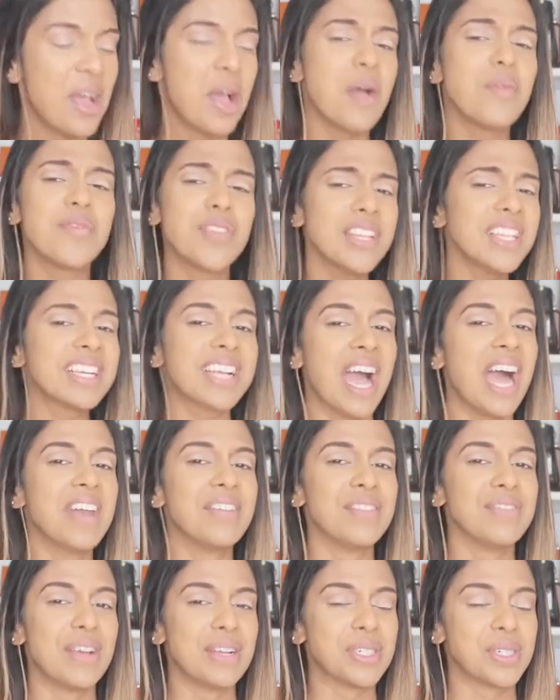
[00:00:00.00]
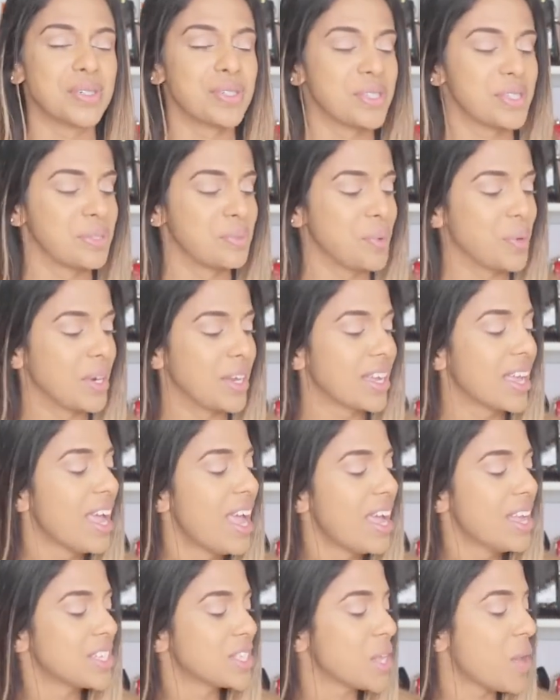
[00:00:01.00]
I'm feeling kind of adventurous this morning.
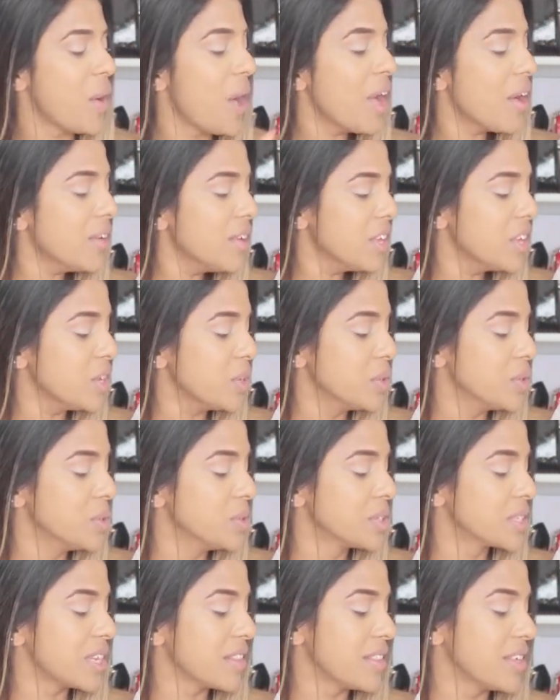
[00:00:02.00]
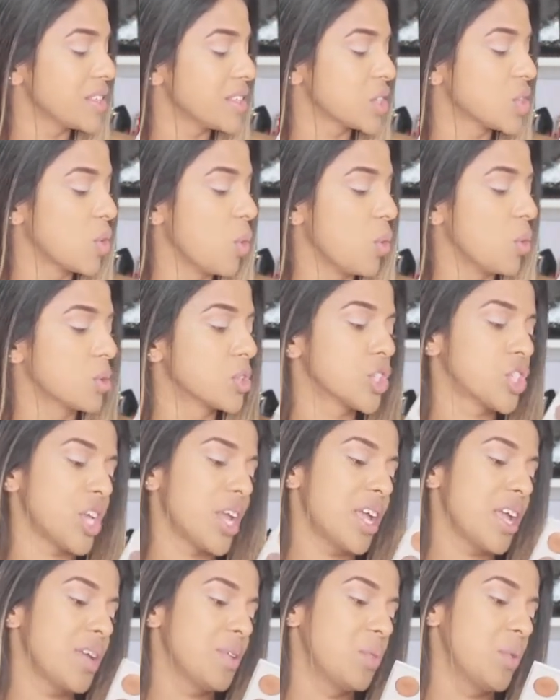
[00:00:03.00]
So I already used this gold
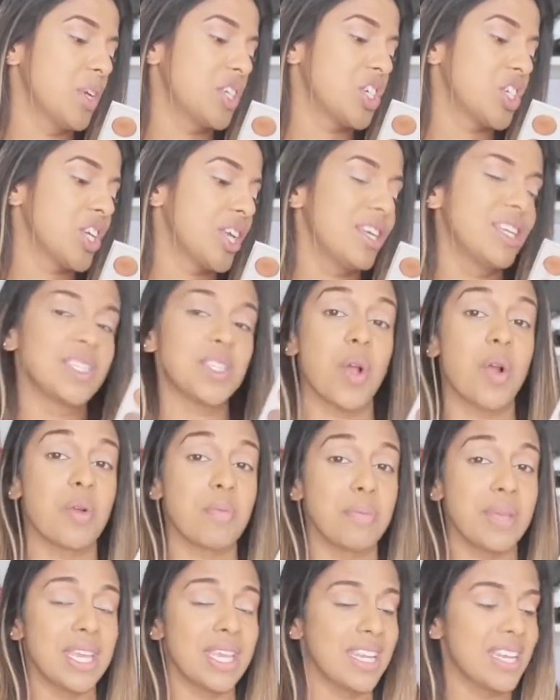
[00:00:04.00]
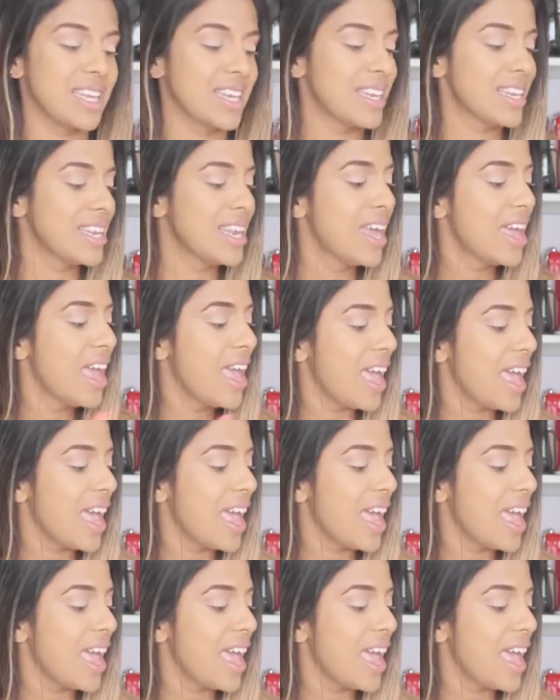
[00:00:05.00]
shade, which is Armenian,